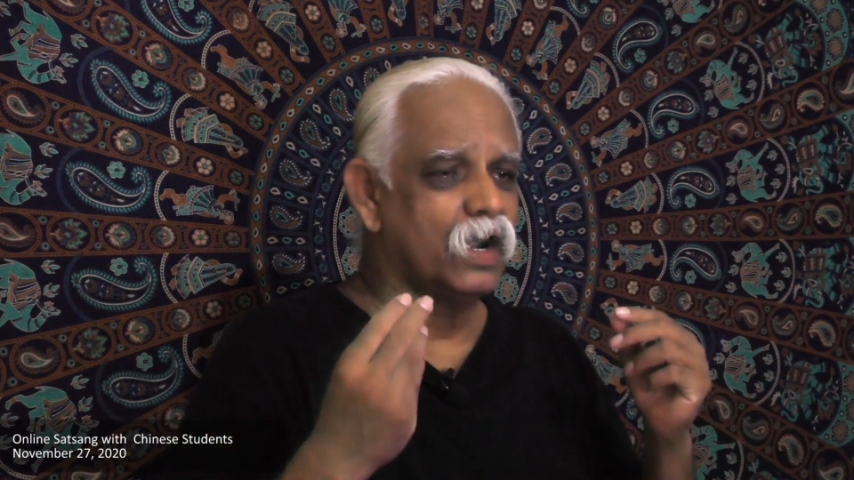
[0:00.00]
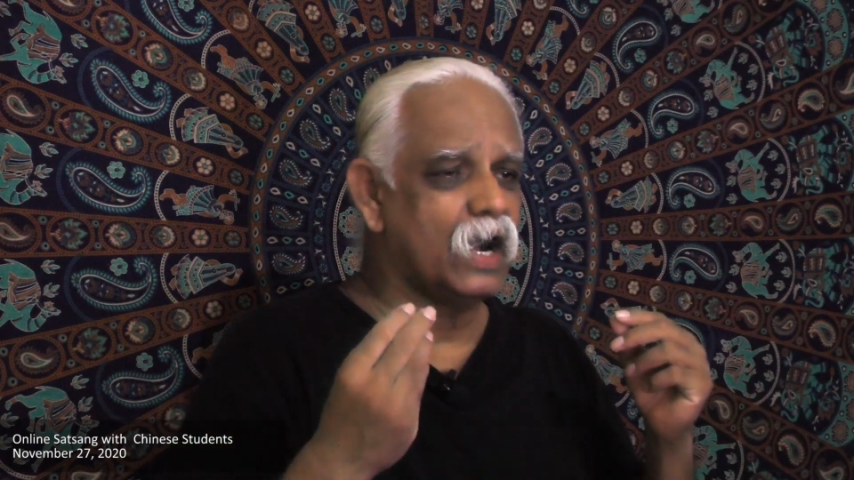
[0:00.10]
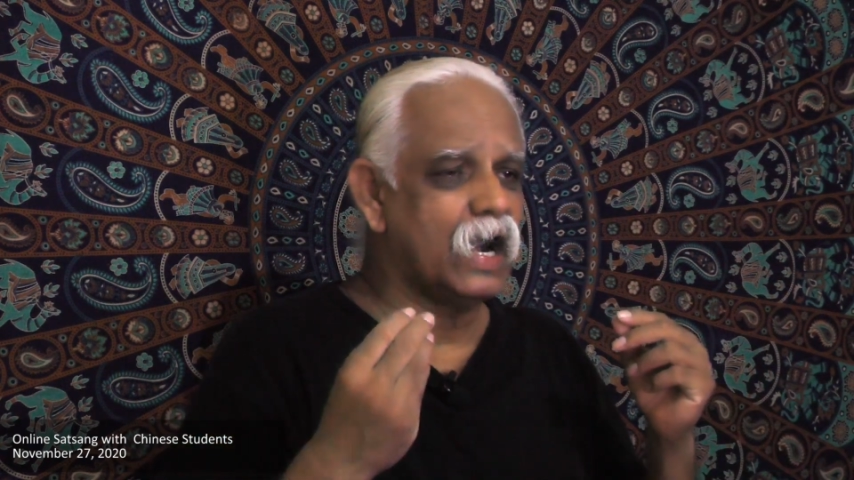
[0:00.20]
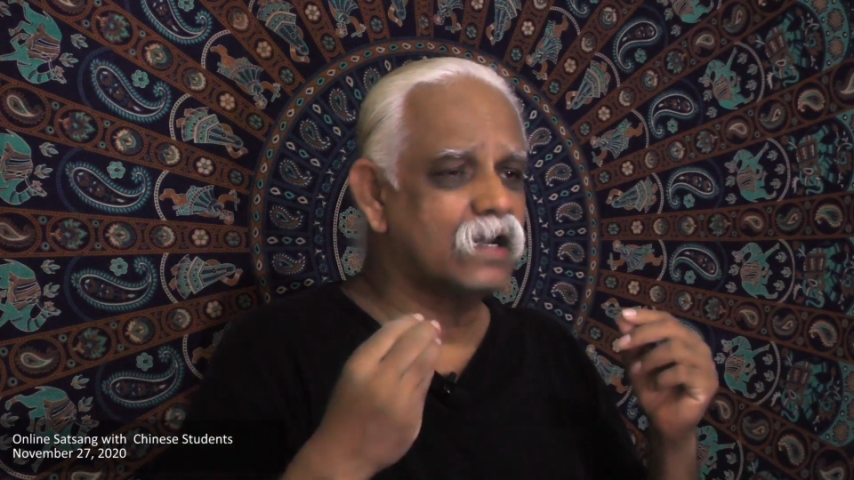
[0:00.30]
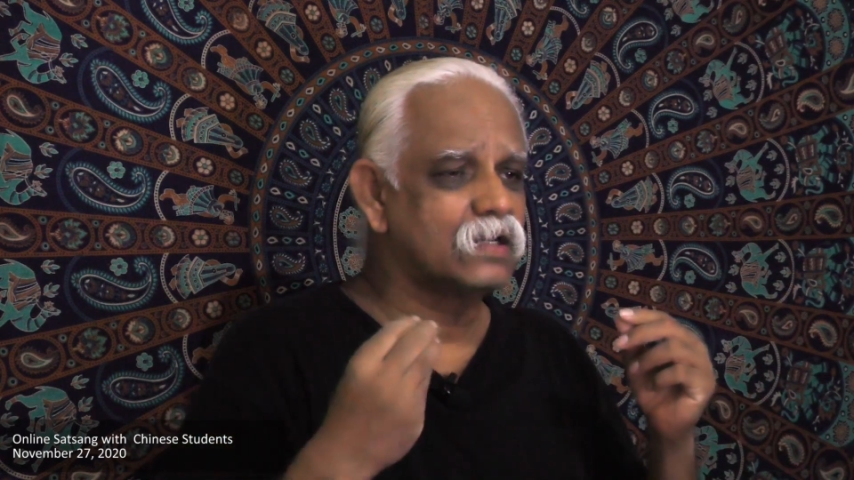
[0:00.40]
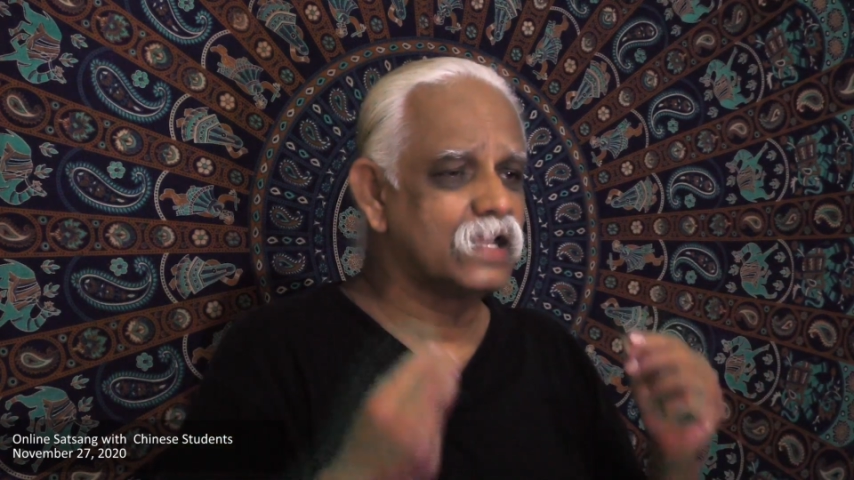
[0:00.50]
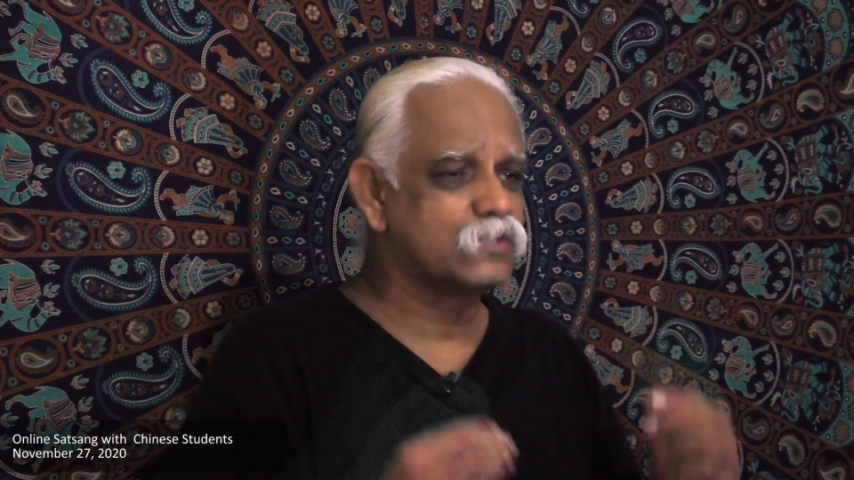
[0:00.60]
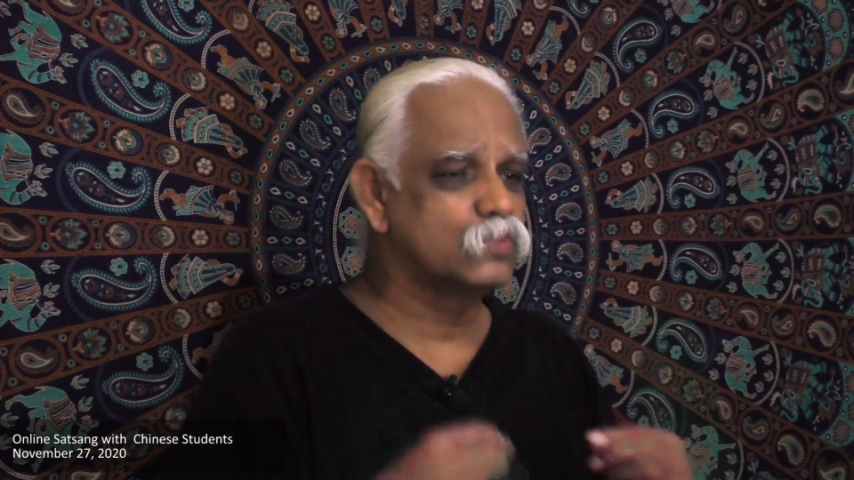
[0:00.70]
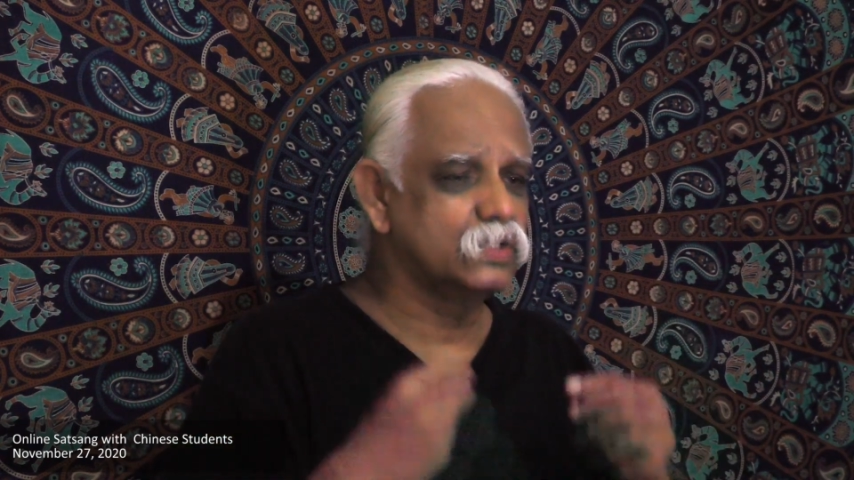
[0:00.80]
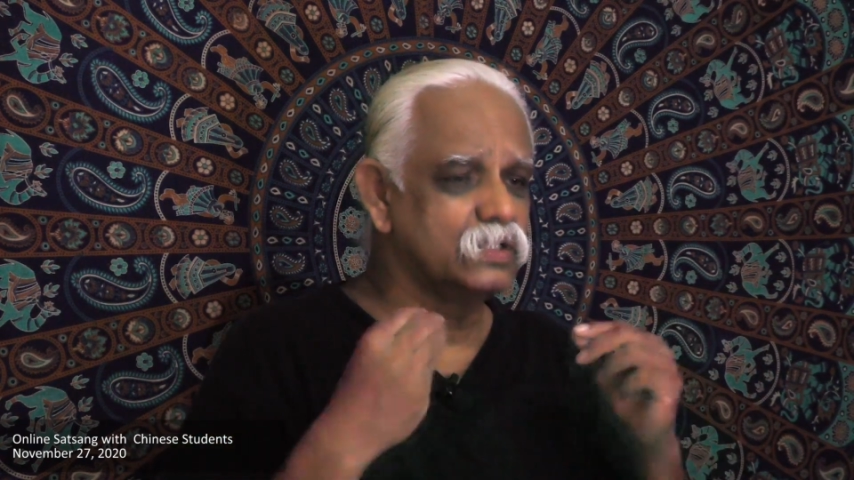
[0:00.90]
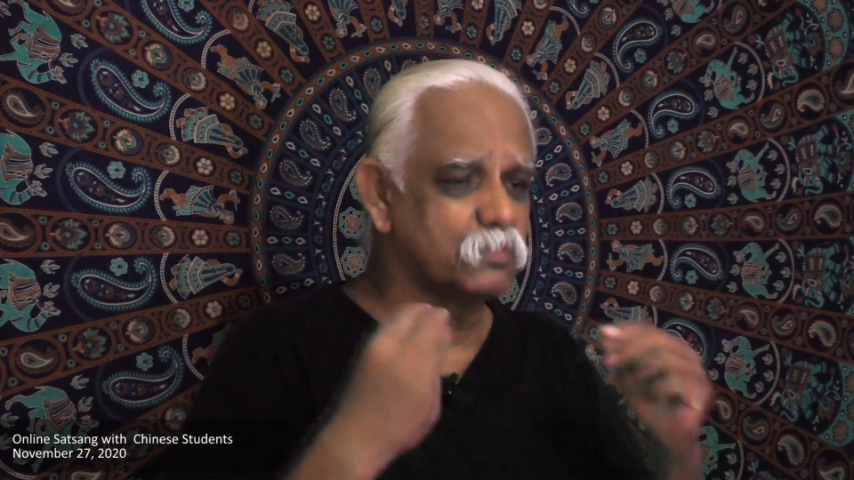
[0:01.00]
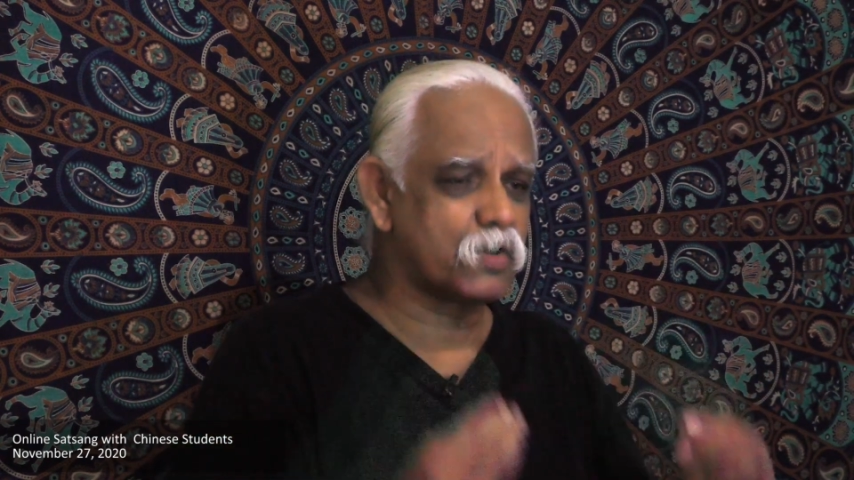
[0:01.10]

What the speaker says: are actually the